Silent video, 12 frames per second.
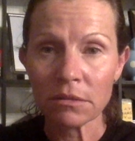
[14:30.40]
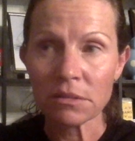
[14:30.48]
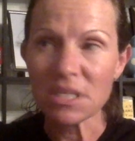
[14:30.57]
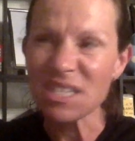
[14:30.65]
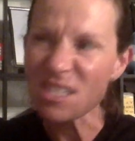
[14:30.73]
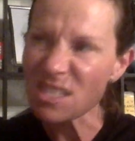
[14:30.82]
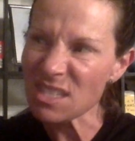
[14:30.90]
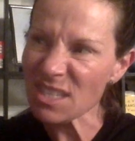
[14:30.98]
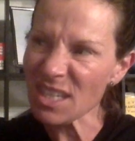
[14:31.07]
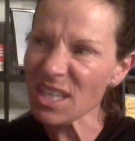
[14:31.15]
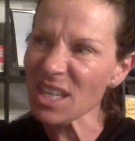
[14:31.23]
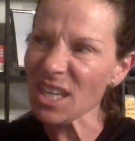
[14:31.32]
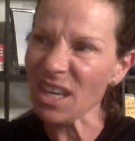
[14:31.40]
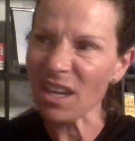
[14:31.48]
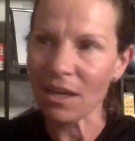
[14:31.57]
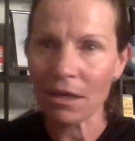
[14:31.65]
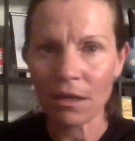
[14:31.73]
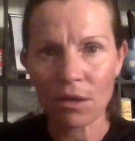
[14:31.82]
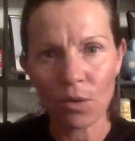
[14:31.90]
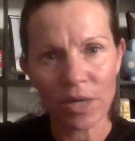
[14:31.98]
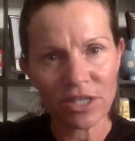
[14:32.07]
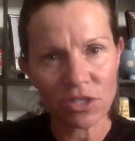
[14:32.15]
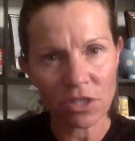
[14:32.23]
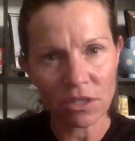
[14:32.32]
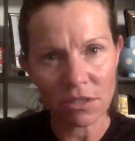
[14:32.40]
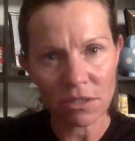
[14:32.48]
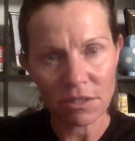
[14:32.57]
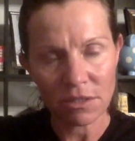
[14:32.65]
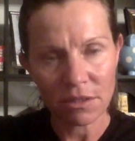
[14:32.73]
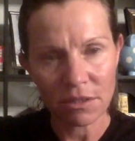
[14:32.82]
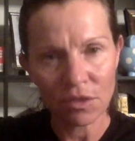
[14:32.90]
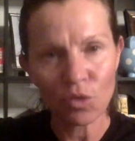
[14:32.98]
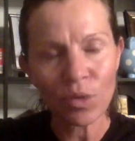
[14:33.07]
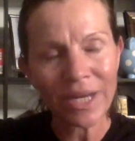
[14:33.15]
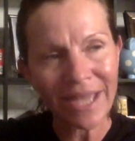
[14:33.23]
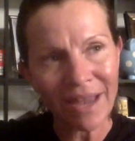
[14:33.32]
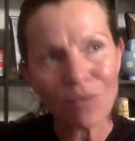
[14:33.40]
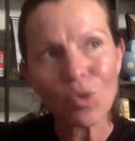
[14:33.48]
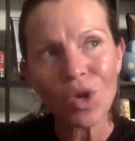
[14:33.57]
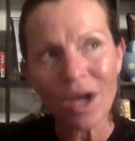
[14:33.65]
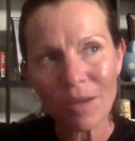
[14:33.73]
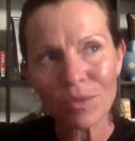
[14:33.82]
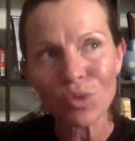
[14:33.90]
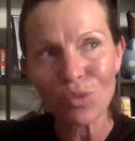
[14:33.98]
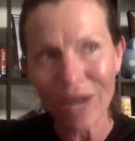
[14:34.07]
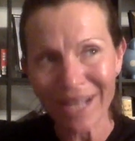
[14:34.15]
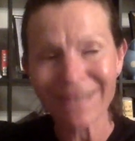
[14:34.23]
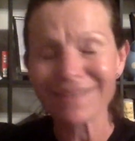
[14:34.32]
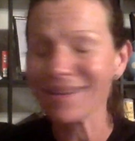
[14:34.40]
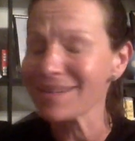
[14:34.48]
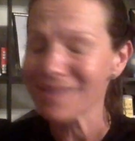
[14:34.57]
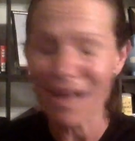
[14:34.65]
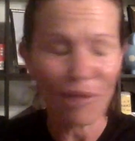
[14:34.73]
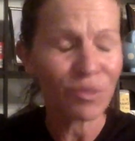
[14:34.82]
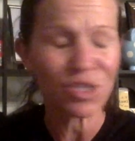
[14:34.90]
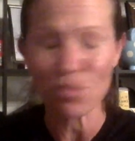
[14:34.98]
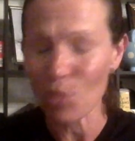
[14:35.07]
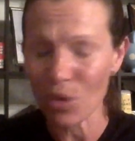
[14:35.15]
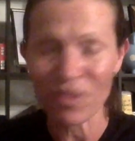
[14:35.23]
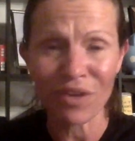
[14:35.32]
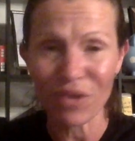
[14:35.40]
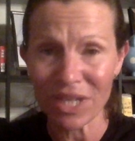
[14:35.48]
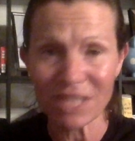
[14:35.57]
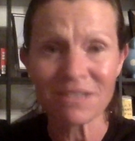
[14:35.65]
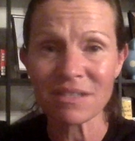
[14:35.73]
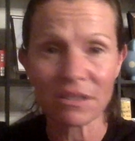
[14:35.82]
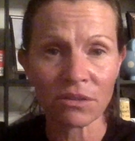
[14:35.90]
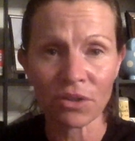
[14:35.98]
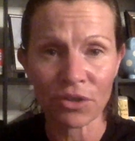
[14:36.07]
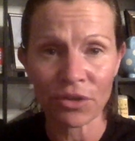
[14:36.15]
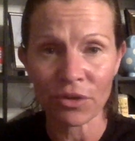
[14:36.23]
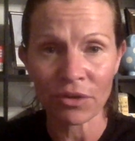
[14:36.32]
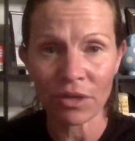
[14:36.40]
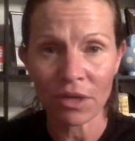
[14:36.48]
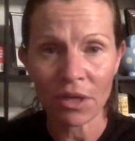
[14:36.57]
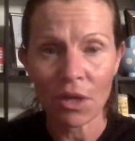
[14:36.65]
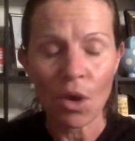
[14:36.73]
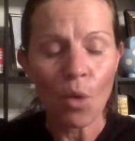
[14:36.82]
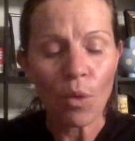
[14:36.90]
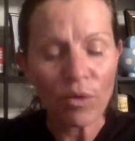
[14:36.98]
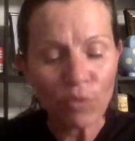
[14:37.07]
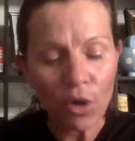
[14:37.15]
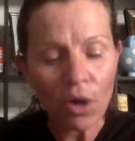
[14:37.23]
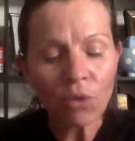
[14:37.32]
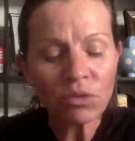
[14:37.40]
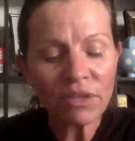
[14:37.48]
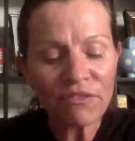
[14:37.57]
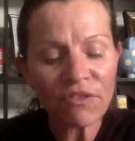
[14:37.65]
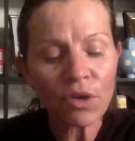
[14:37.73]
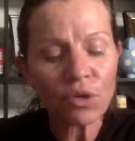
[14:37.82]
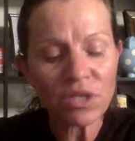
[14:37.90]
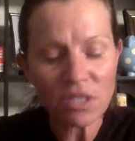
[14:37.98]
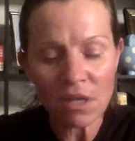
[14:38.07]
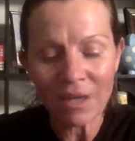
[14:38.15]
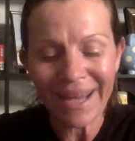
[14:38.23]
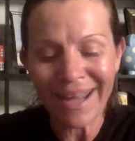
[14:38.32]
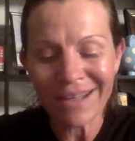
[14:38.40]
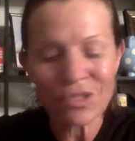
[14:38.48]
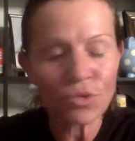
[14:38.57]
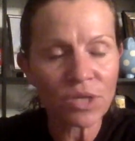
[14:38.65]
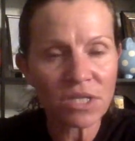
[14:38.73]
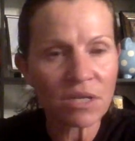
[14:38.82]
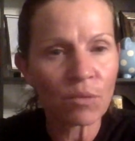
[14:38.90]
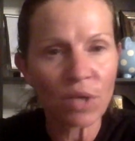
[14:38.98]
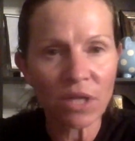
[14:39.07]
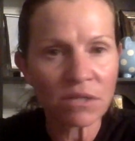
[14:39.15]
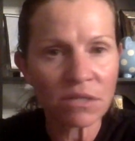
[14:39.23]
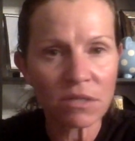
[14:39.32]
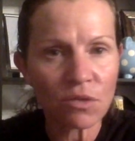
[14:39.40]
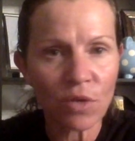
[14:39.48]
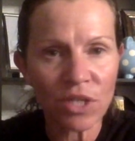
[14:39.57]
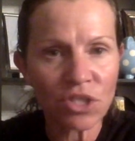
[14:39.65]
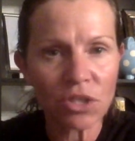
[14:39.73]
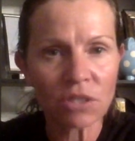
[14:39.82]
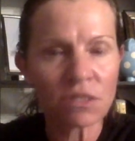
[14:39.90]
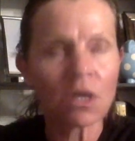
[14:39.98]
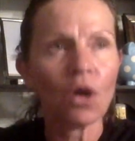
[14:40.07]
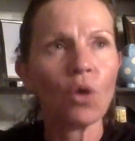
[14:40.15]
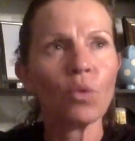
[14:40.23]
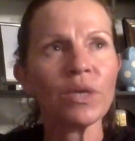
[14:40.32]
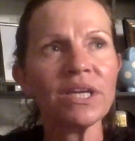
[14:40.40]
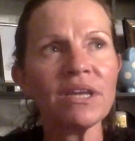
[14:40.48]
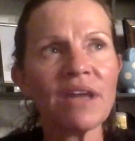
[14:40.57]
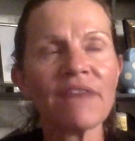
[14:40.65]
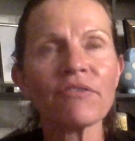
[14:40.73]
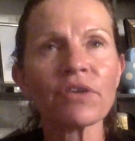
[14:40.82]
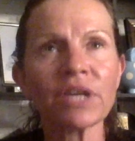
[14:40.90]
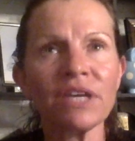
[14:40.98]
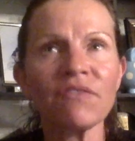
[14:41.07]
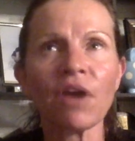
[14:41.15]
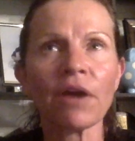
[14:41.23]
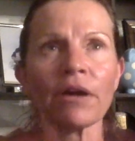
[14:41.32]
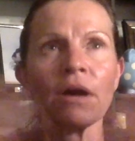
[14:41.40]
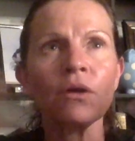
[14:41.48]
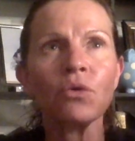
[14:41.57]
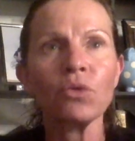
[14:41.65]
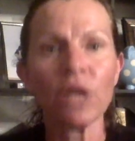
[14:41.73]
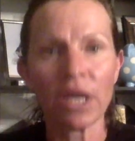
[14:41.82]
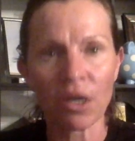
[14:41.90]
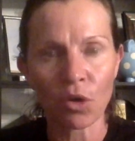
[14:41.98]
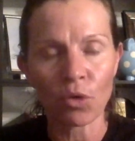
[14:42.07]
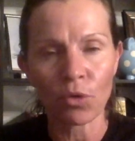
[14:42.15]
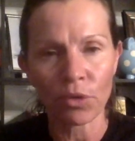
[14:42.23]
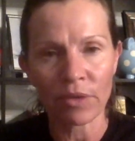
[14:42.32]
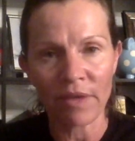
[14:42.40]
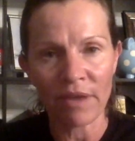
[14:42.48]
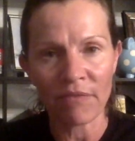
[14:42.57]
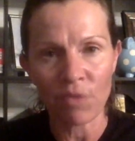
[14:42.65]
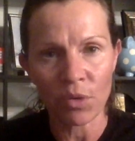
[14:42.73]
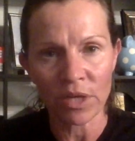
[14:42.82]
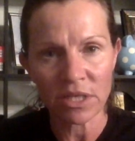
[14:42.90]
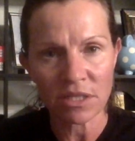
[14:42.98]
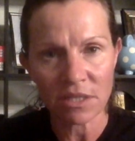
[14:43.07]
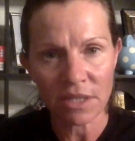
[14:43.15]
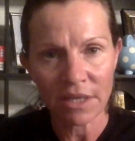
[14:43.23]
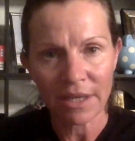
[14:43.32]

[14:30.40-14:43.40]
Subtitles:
to seeking questions, you again will come to recognize how much more there is to learn. When we're only focused on answering someone else's questions, we never give our own inquiry that voice.